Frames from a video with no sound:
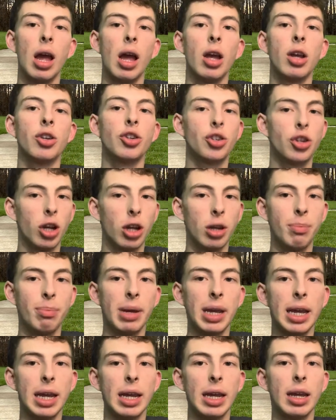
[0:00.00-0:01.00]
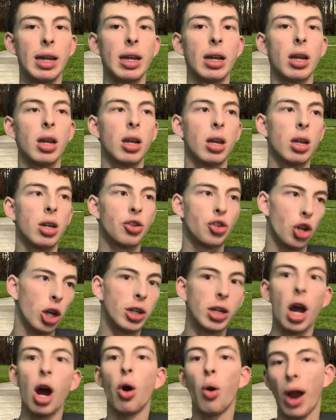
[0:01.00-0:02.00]
should
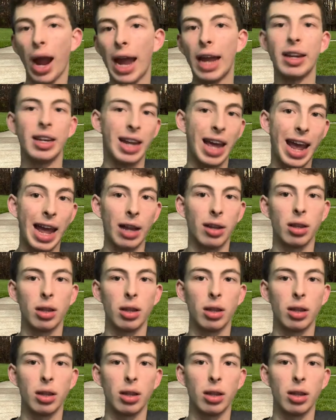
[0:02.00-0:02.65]
go hand in hand.